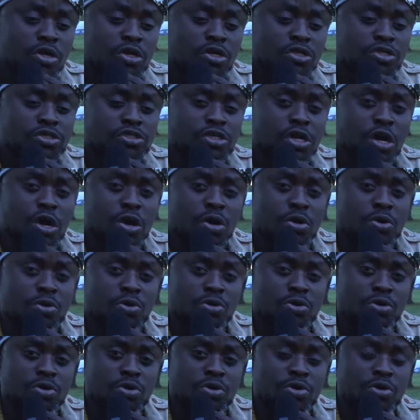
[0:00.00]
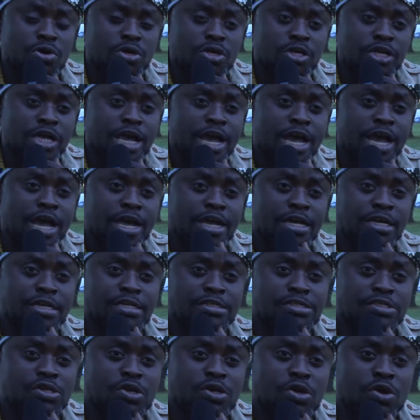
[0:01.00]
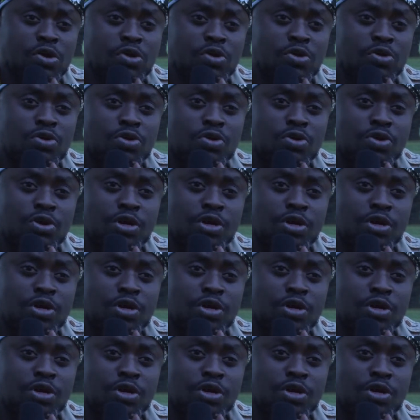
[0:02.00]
So yeah, so